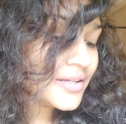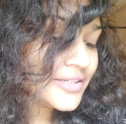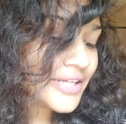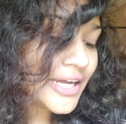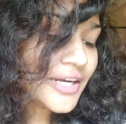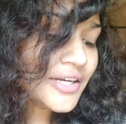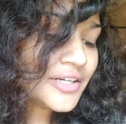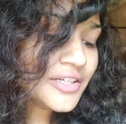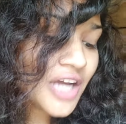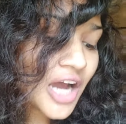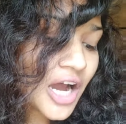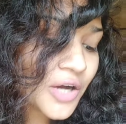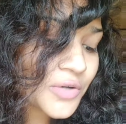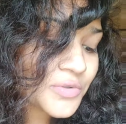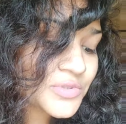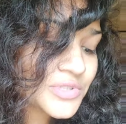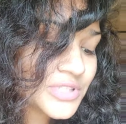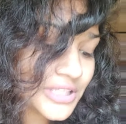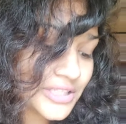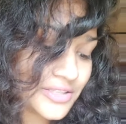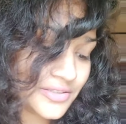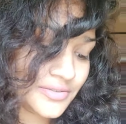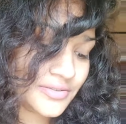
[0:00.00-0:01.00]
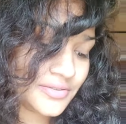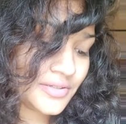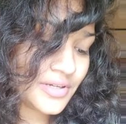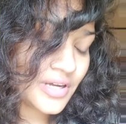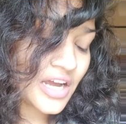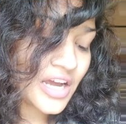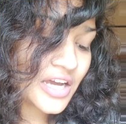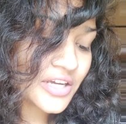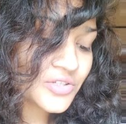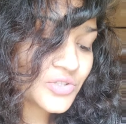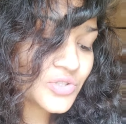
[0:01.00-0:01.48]
10,000
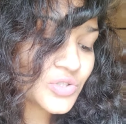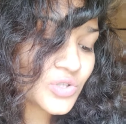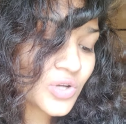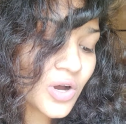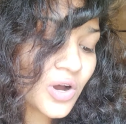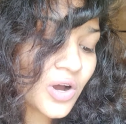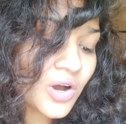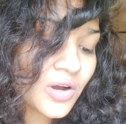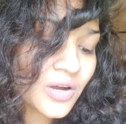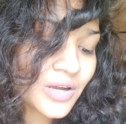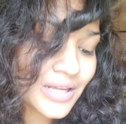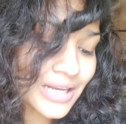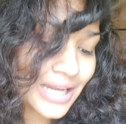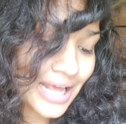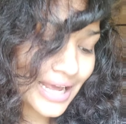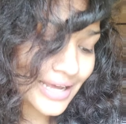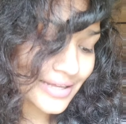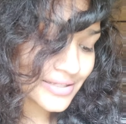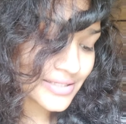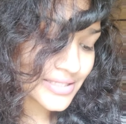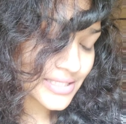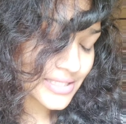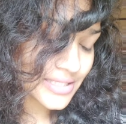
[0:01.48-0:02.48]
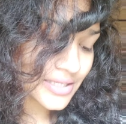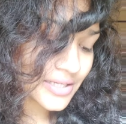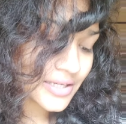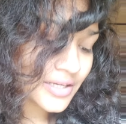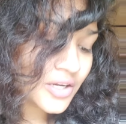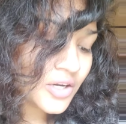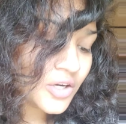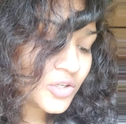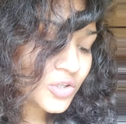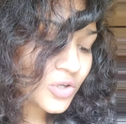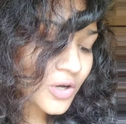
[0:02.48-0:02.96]
I saw a glance,
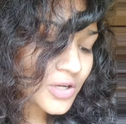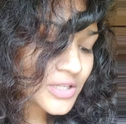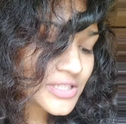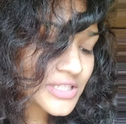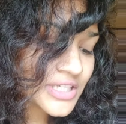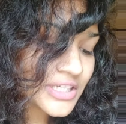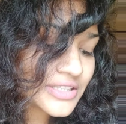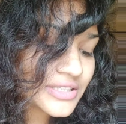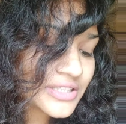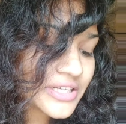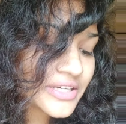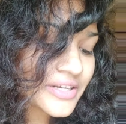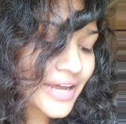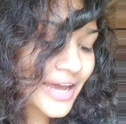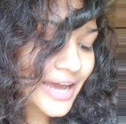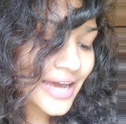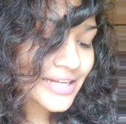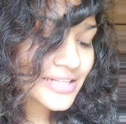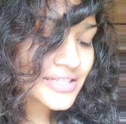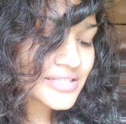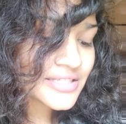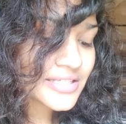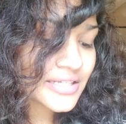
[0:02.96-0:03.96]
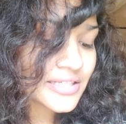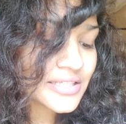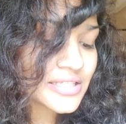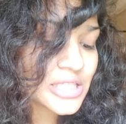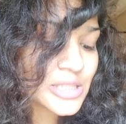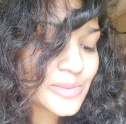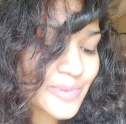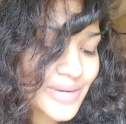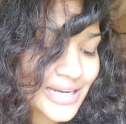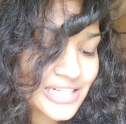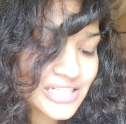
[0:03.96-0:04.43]
tossing their hats in
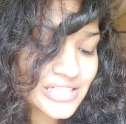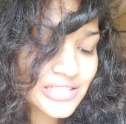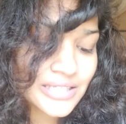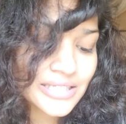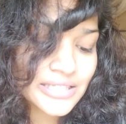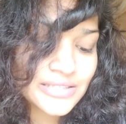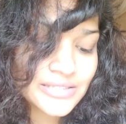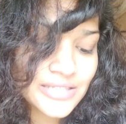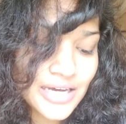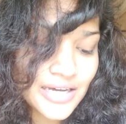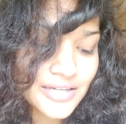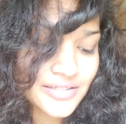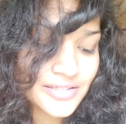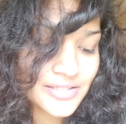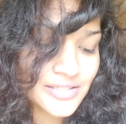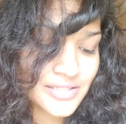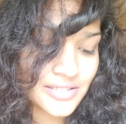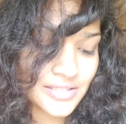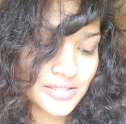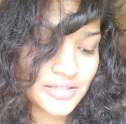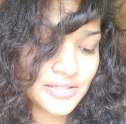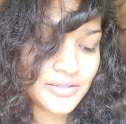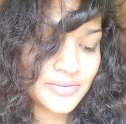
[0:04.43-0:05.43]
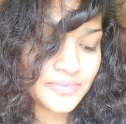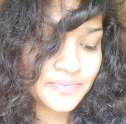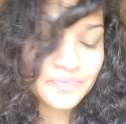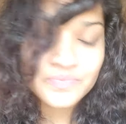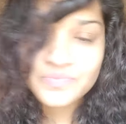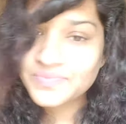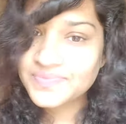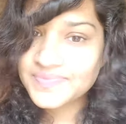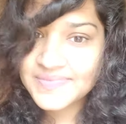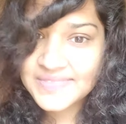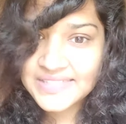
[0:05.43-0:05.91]
sprightly dance.
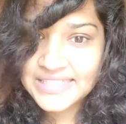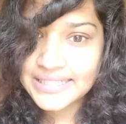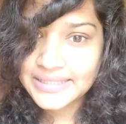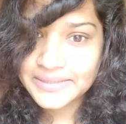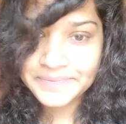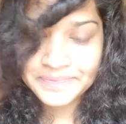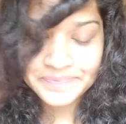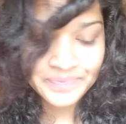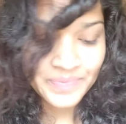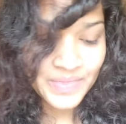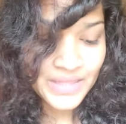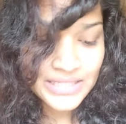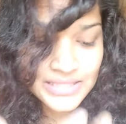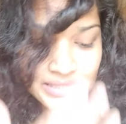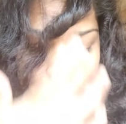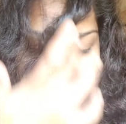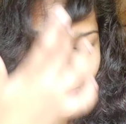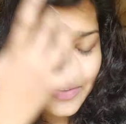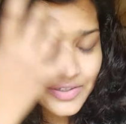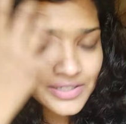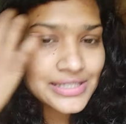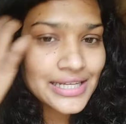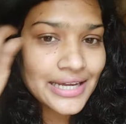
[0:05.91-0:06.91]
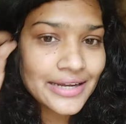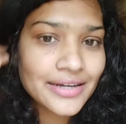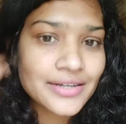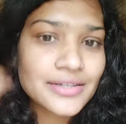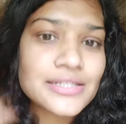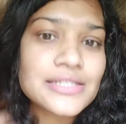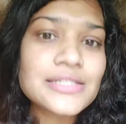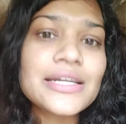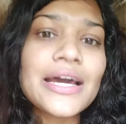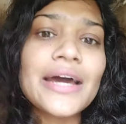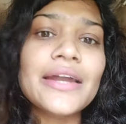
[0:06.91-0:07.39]
See, this is our
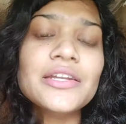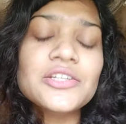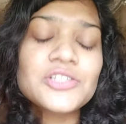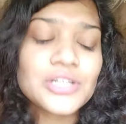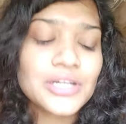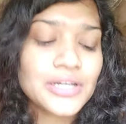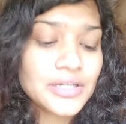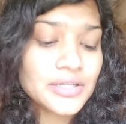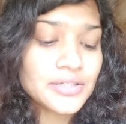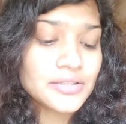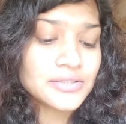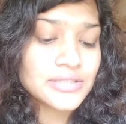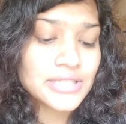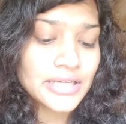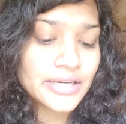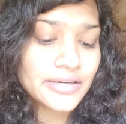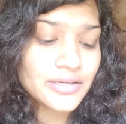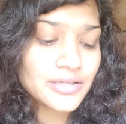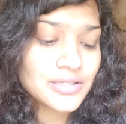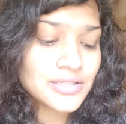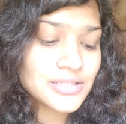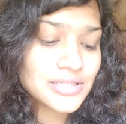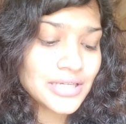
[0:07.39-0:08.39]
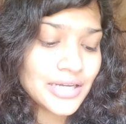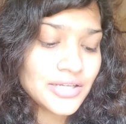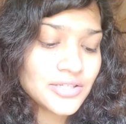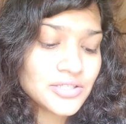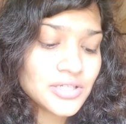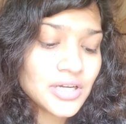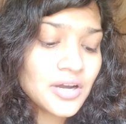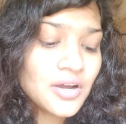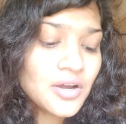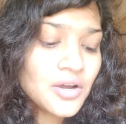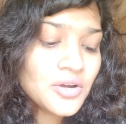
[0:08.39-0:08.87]
second stanza. In second
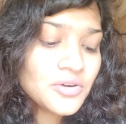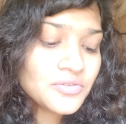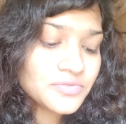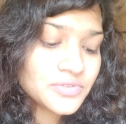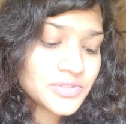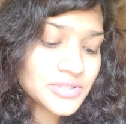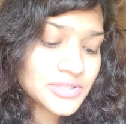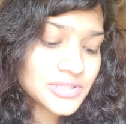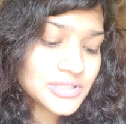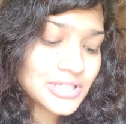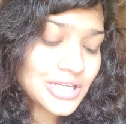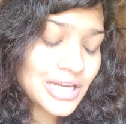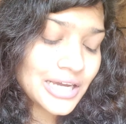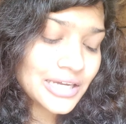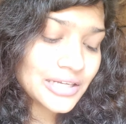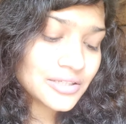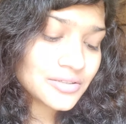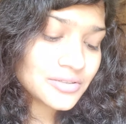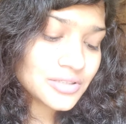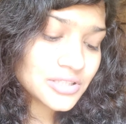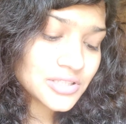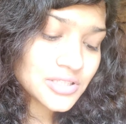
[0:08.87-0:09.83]
stanza, first line